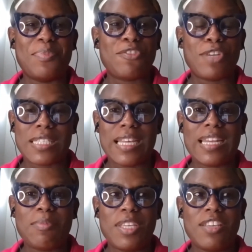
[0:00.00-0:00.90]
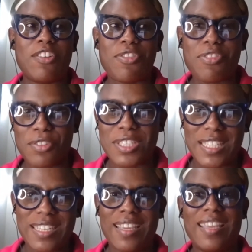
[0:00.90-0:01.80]
Grey's Anatomy on
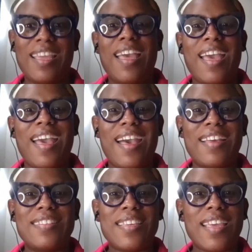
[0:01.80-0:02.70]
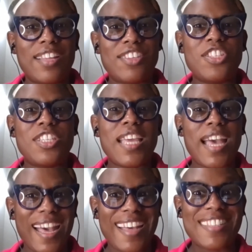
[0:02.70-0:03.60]
Thursday night and it actually
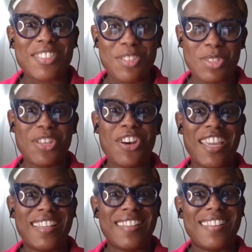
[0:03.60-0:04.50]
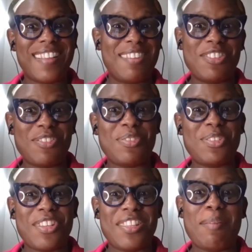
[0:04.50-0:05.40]
had, you saw it, I'm not sure if
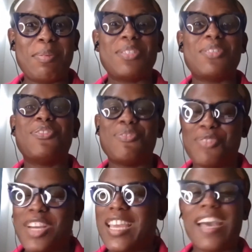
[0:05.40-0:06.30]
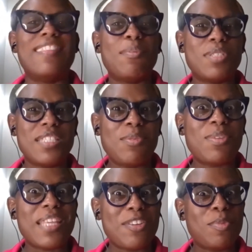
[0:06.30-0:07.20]
you saw the episode, right? And they were dealing
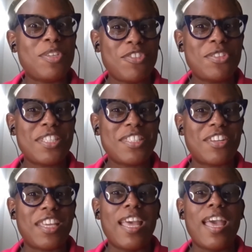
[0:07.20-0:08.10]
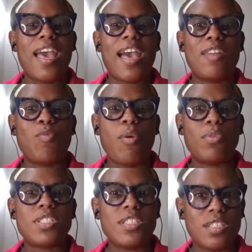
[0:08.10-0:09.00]
with endometriosis on it. And what
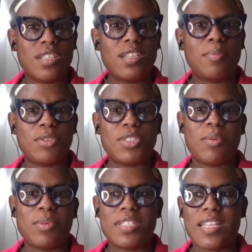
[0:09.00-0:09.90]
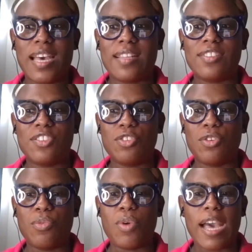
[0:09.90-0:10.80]
was good about it was that,
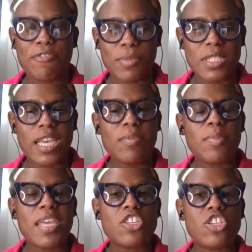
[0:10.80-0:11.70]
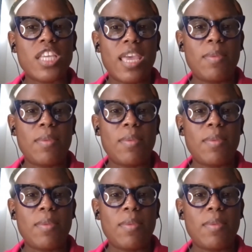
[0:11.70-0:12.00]
from the time the patient came